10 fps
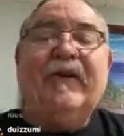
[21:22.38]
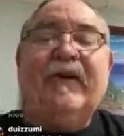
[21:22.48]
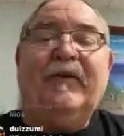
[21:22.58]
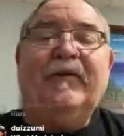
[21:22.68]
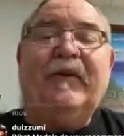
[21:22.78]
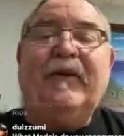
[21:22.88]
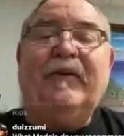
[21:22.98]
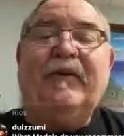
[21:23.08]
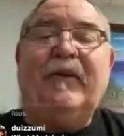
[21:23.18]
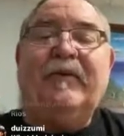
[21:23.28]
It was
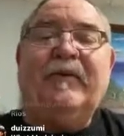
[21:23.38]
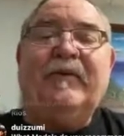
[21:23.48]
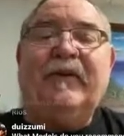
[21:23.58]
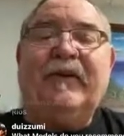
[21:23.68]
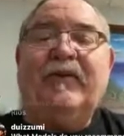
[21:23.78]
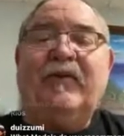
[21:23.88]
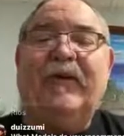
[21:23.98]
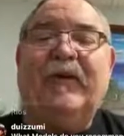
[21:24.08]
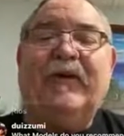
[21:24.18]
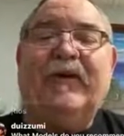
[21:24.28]
9.3, but it was like
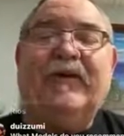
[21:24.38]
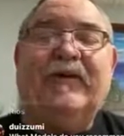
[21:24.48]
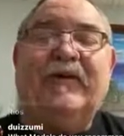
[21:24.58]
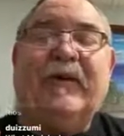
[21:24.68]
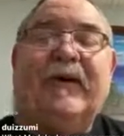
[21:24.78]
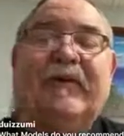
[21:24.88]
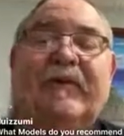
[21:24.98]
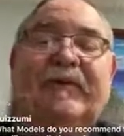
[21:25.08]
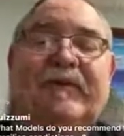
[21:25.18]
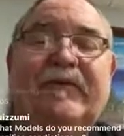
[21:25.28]
21 inches wide
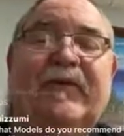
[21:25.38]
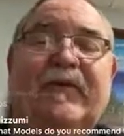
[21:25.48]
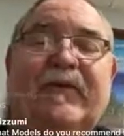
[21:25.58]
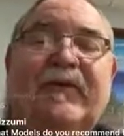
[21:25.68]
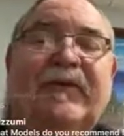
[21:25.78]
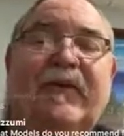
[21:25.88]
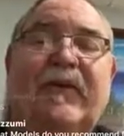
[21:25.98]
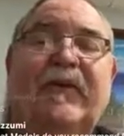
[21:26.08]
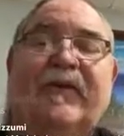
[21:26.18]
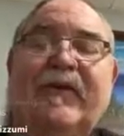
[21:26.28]
and 2
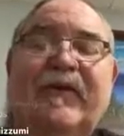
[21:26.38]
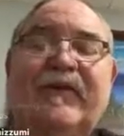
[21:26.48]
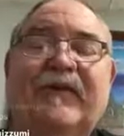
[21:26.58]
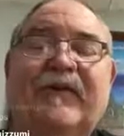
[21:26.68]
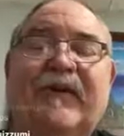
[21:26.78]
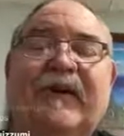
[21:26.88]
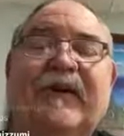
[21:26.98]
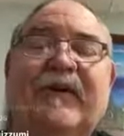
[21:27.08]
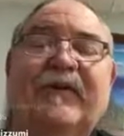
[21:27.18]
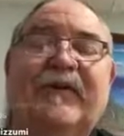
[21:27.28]
3/4 inches
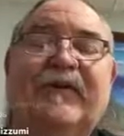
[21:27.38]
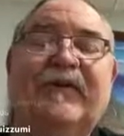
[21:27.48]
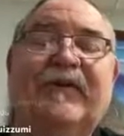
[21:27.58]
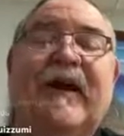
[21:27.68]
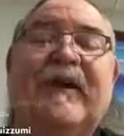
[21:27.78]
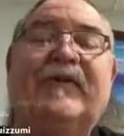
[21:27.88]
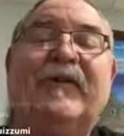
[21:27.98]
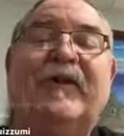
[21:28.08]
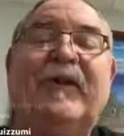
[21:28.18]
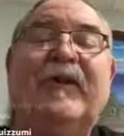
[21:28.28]
thick. And it was
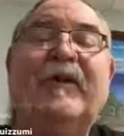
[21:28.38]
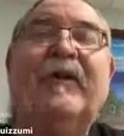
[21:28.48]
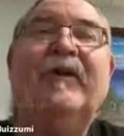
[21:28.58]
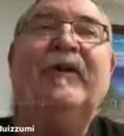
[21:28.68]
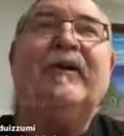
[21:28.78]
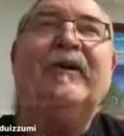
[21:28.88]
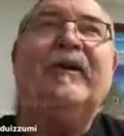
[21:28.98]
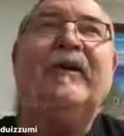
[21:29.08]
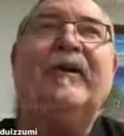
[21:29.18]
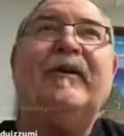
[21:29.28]
actually
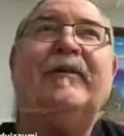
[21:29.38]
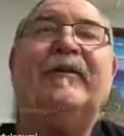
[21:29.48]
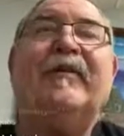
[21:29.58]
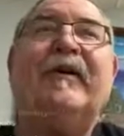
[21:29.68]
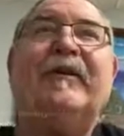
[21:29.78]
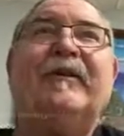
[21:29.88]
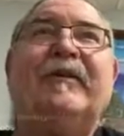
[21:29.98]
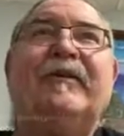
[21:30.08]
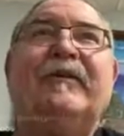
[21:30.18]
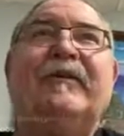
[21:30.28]
designed
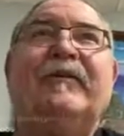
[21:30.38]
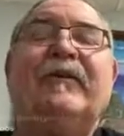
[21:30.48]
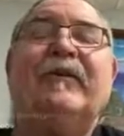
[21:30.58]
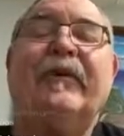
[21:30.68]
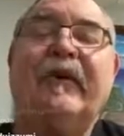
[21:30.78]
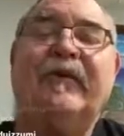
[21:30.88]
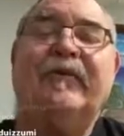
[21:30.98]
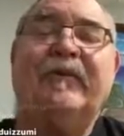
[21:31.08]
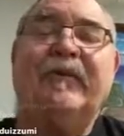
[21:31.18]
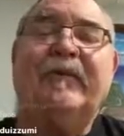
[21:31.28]
for a regular
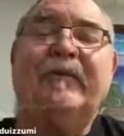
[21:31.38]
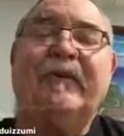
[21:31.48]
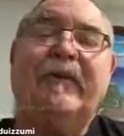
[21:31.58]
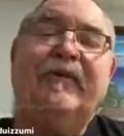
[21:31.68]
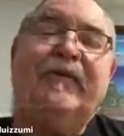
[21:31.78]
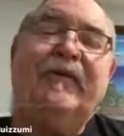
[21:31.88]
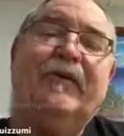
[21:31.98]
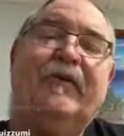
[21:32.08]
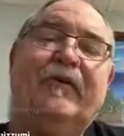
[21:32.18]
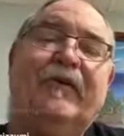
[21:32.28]
footer, but I was a
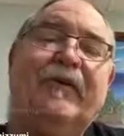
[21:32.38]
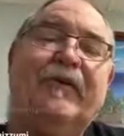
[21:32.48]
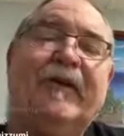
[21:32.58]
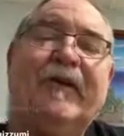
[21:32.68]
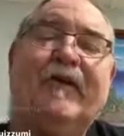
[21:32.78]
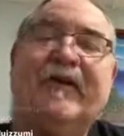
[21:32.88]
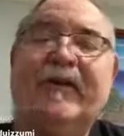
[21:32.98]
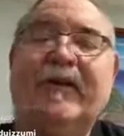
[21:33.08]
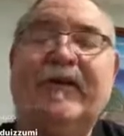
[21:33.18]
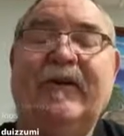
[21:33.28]
goofy footer and I had no
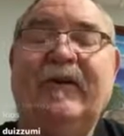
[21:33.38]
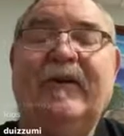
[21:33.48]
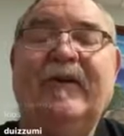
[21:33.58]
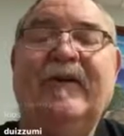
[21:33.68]
idea.